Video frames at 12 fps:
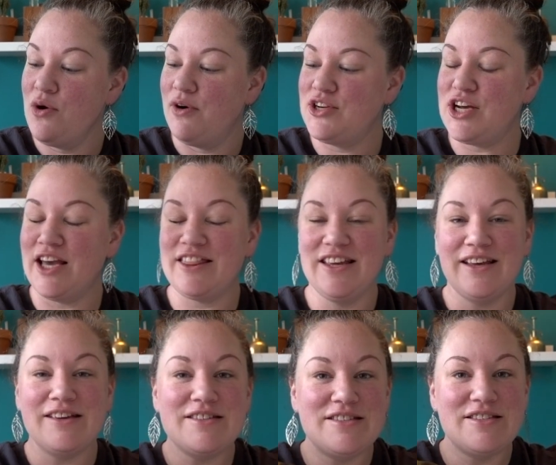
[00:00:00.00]
which I
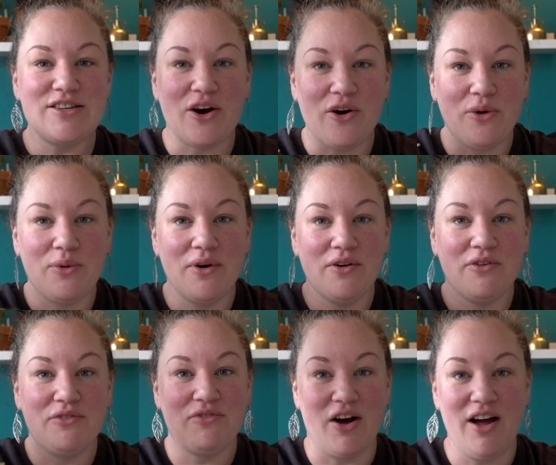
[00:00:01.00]
think is so
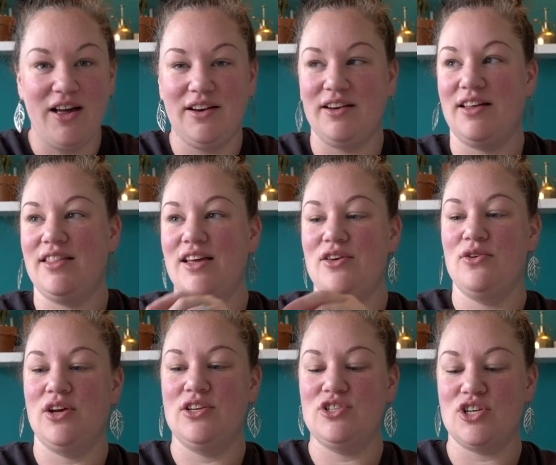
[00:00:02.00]
fun that you
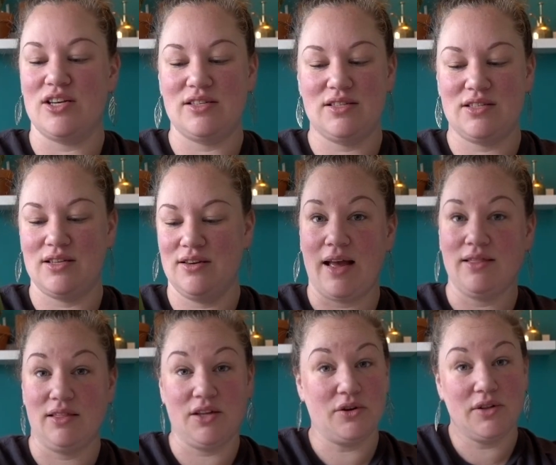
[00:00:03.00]
can
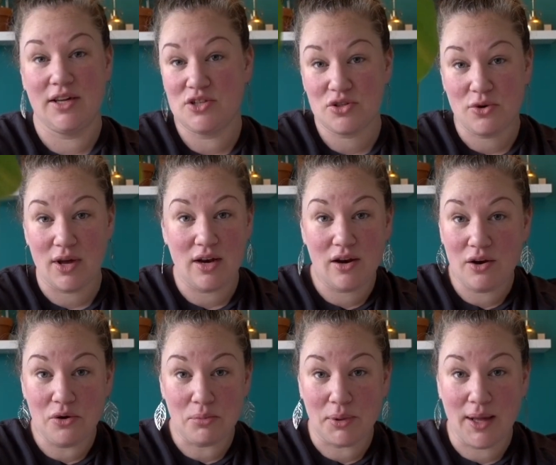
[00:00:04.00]
I literally just created a
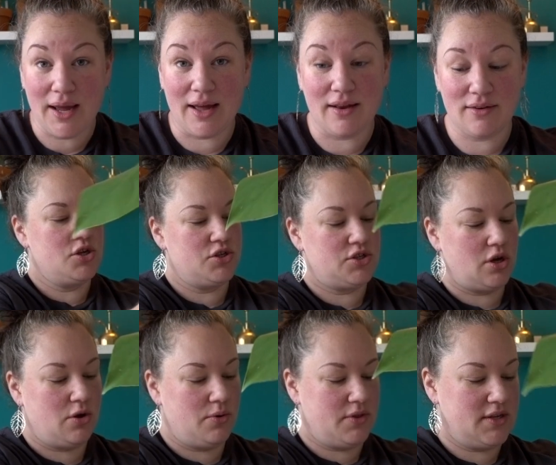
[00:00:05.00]
new plant.
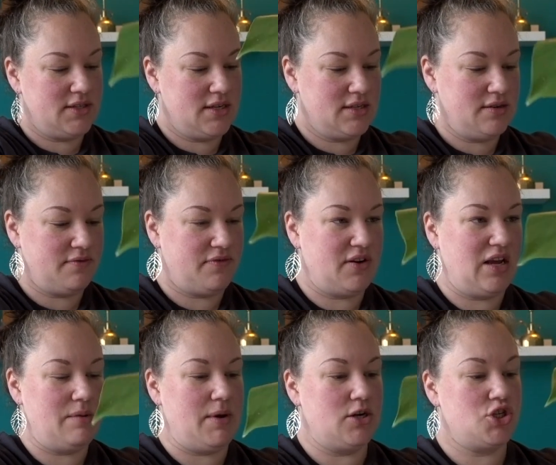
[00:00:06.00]
So this isn't fitting
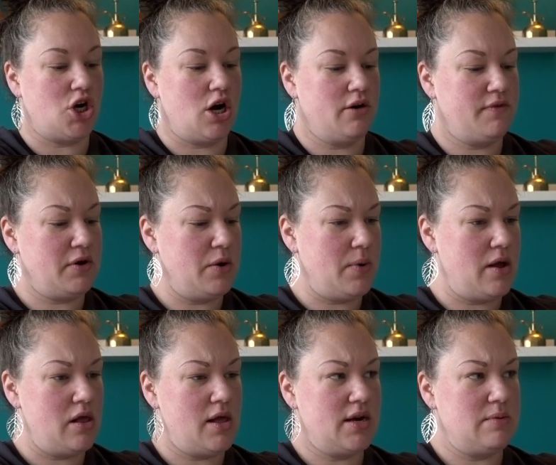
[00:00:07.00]
in my jar very
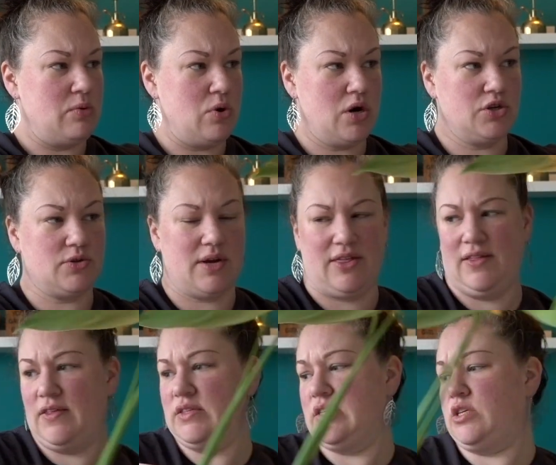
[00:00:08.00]
well anymore, so I
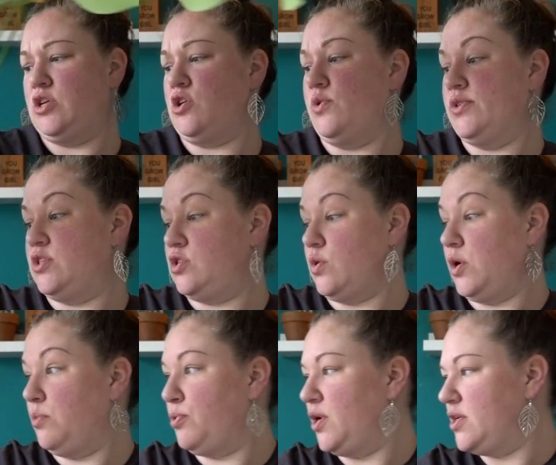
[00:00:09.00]
think this is gonna go in
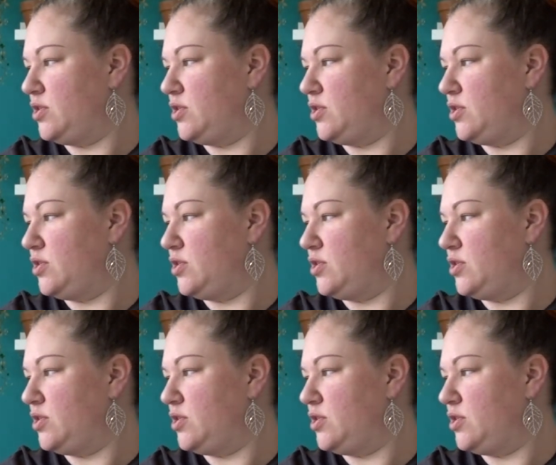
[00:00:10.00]
soil pretty